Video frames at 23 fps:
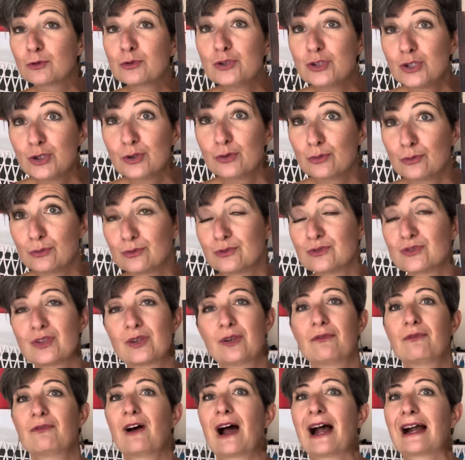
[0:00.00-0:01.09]
news,
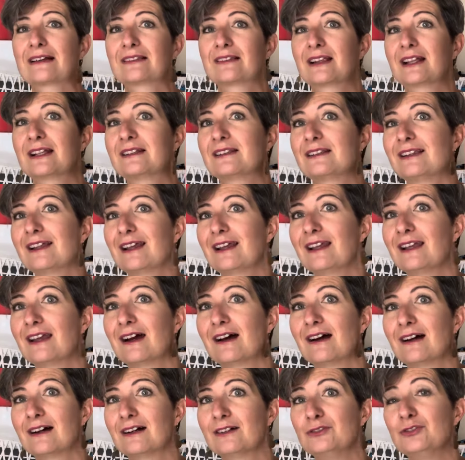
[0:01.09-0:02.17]
the fact that they
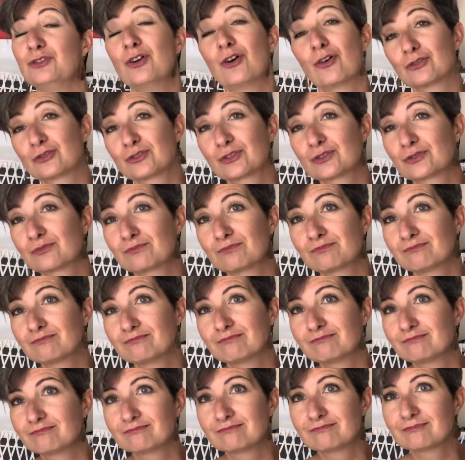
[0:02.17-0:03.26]
are not,
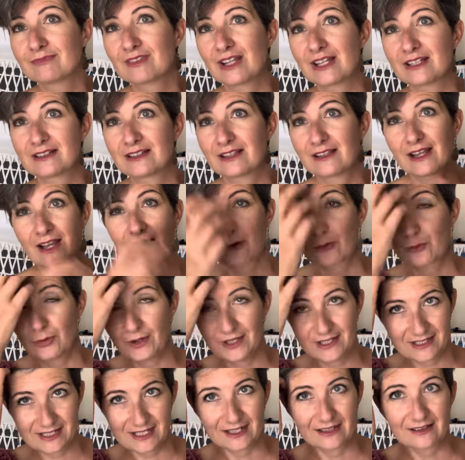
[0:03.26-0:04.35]
that they are
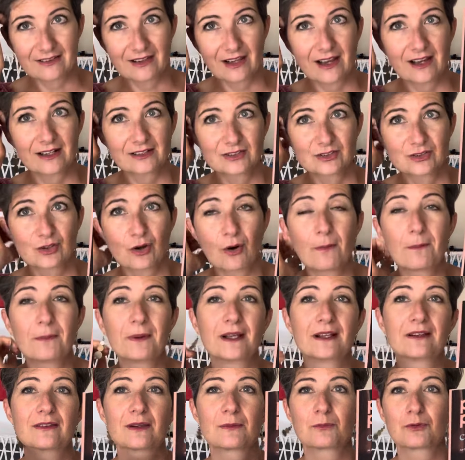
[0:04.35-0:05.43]
quitting, they are
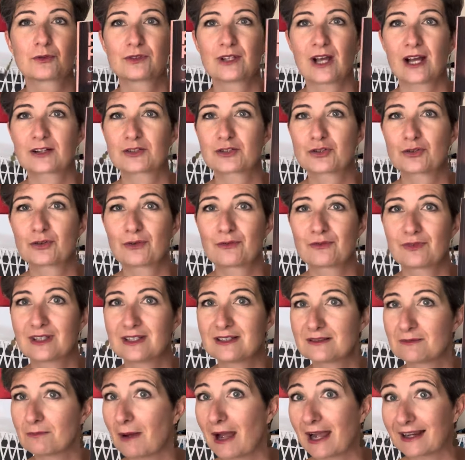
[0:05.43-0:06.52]
stopping the production of
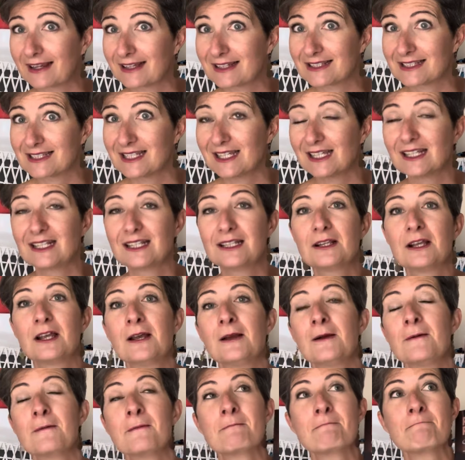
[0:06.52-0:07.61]
this magazine.
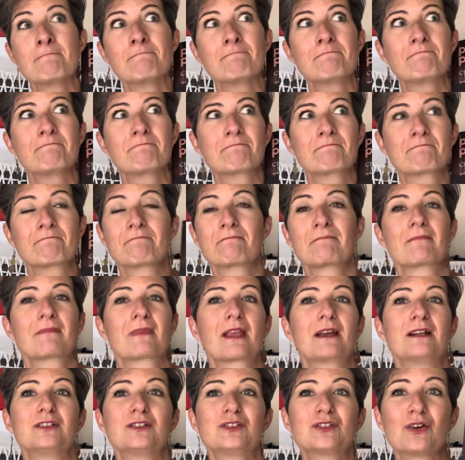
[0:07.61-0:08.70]

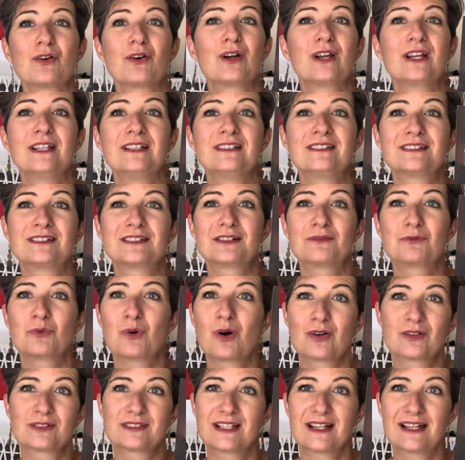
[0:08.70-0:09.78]
So it
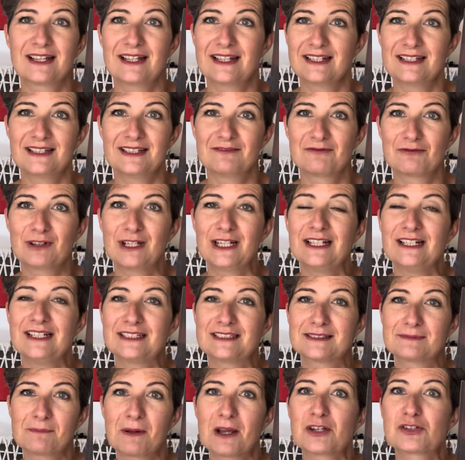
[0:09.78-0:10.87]
was a really
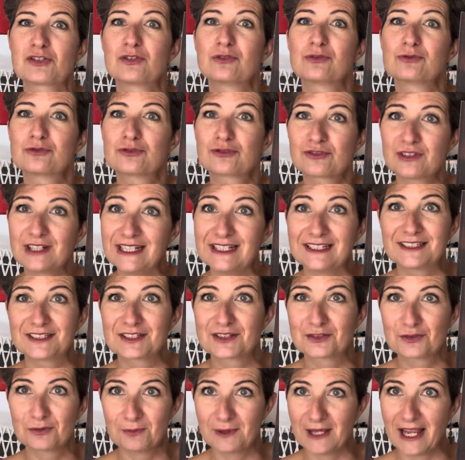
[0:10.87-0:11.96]
special treat
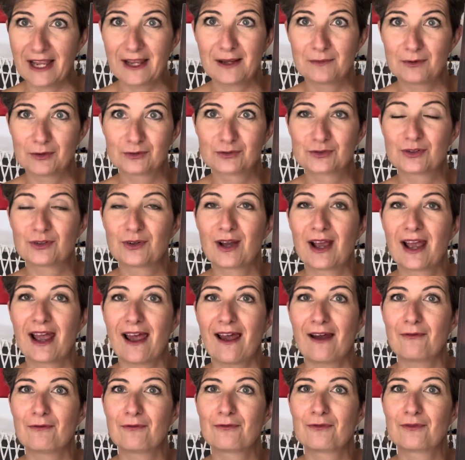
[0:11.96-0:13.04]
to be able to
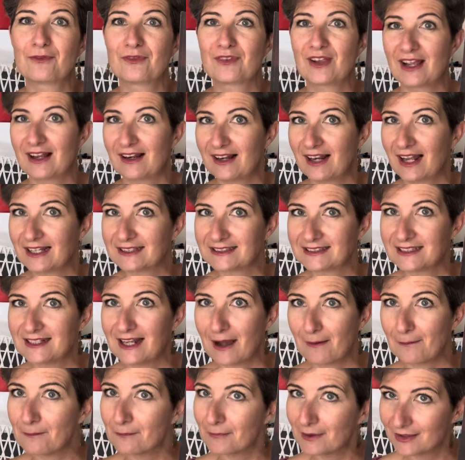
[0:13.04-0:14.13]
have their last
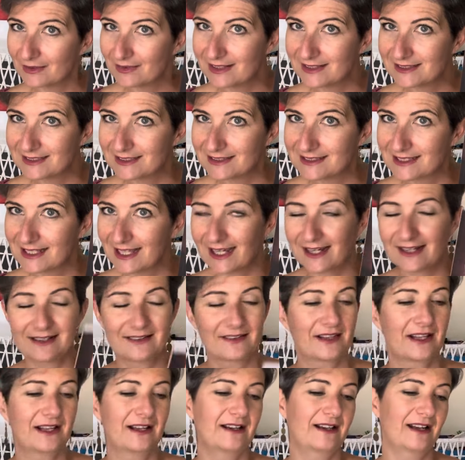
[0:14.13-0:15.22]
number. This is their,
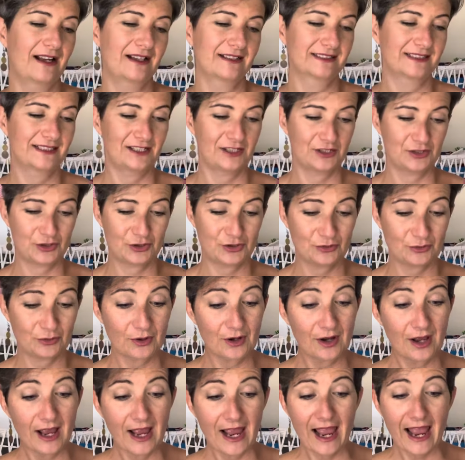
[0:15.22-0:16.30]
their last issue.
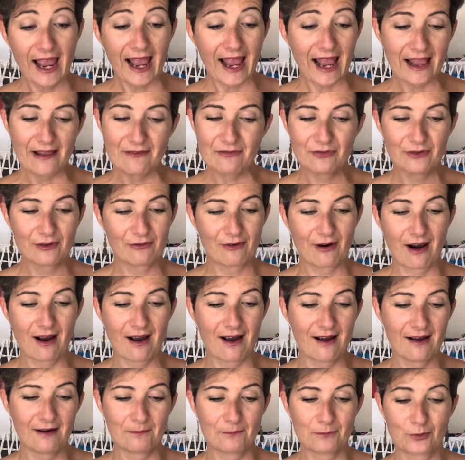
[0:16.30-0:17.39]
And there
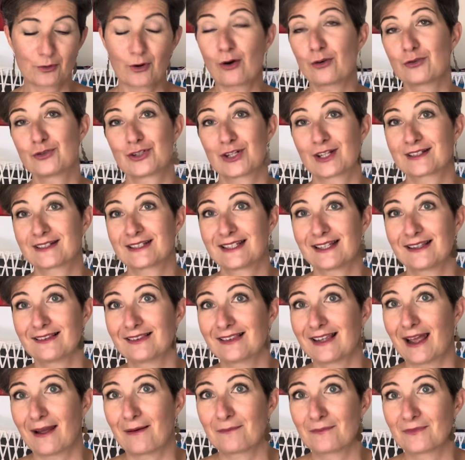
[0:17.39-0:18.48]
are projects in
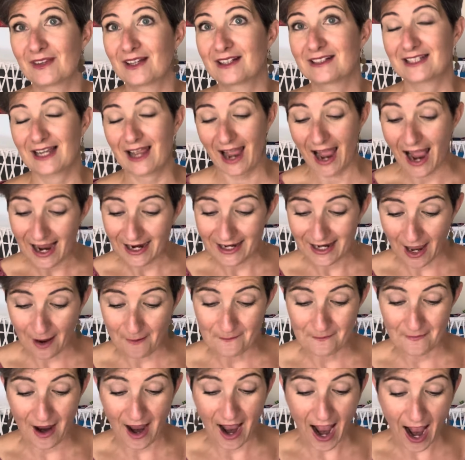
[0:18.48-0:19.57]
them that I
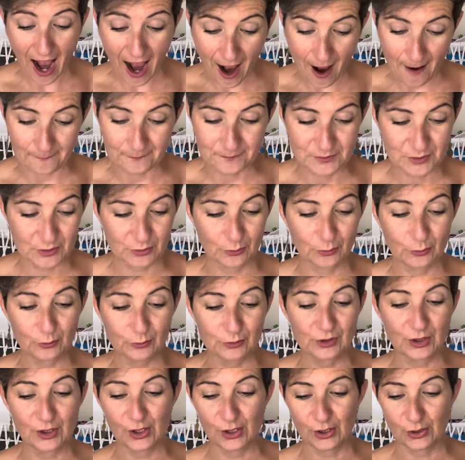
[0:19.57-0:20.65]
am
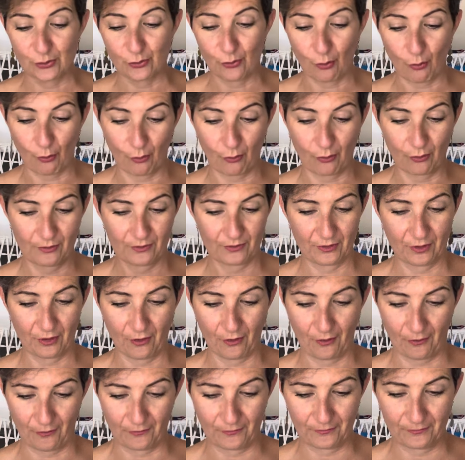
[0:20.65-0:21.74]
absolutely no
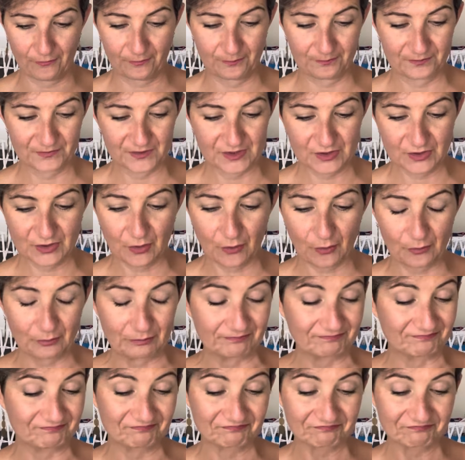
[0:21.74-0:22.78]
of. So